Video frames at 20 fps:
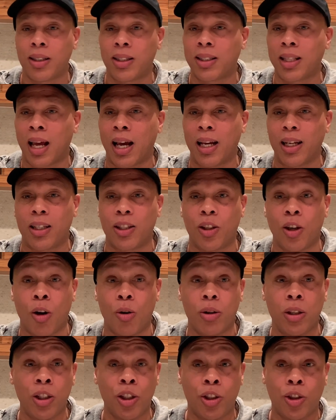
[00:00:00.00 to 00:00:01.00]
It's like,
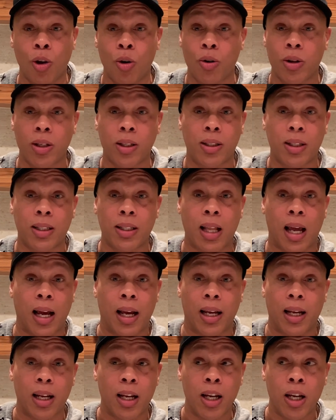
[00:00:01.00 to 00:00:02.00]
yo, these jokers is
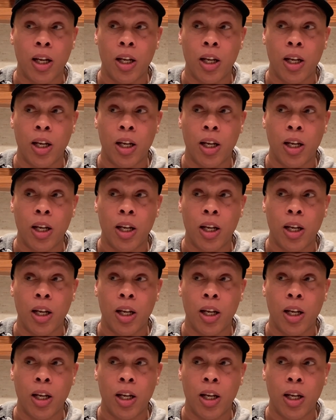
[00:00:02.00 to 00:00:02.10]
like